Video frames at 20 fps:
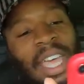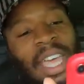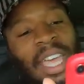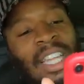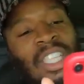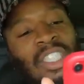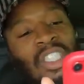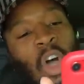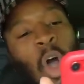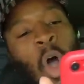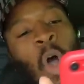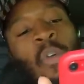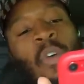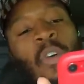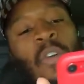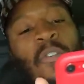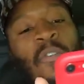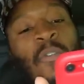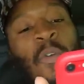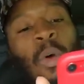It is
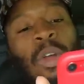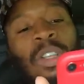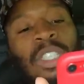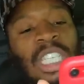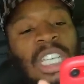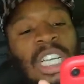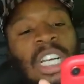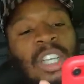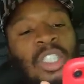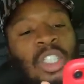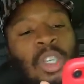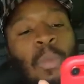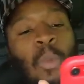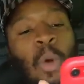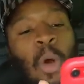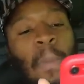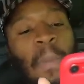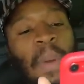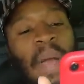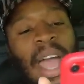over fourteen hundred
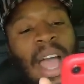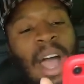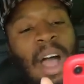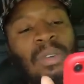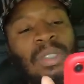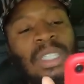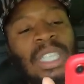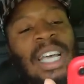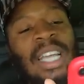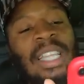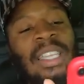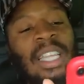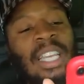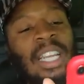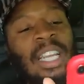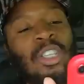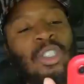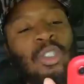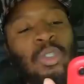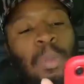more pounds than
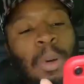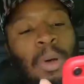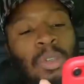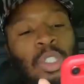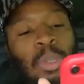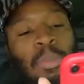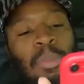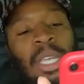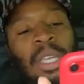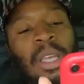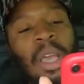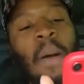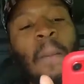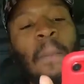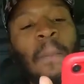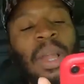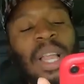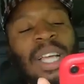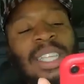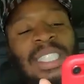it was supposed to be,
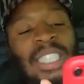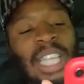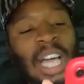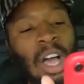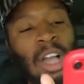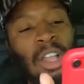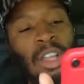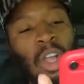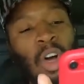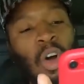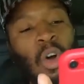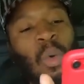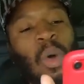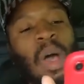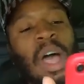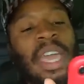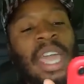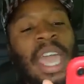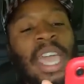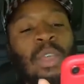plus the unload.
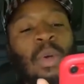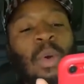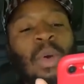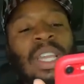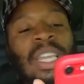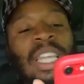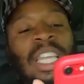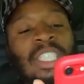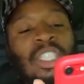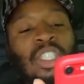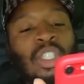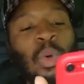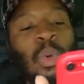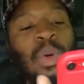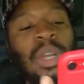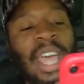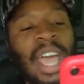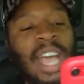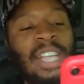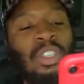Can you at least
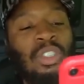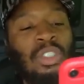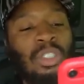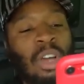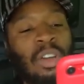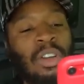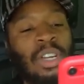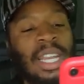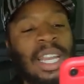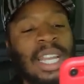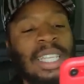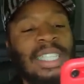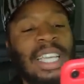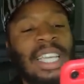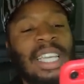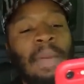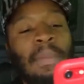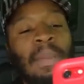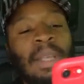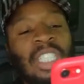do an extra thirty? It
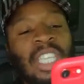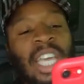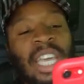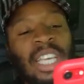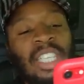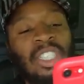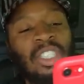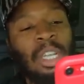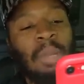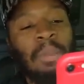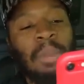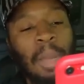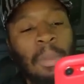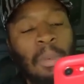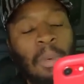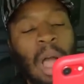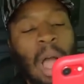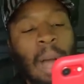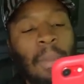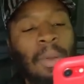said, let me check. It shouldn't be a
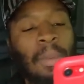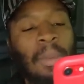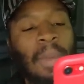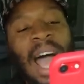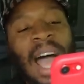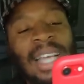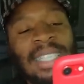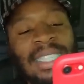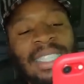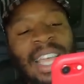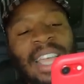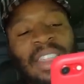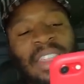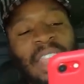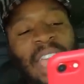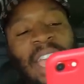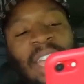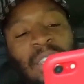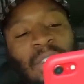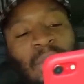problem. I said,
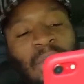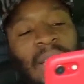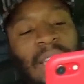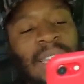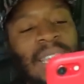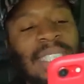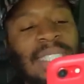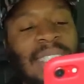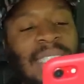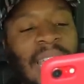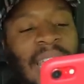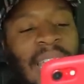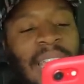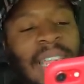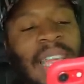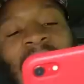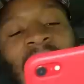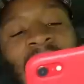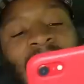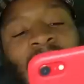thank you. They
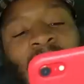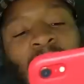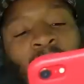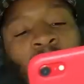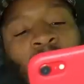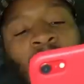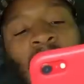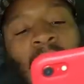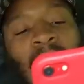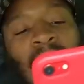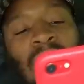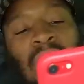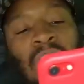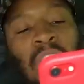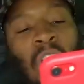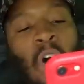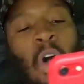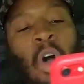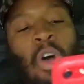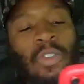said, got the thirty dollars
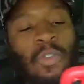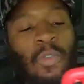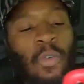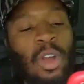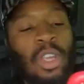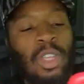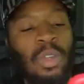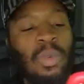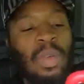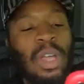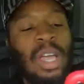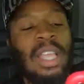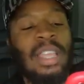logged for you.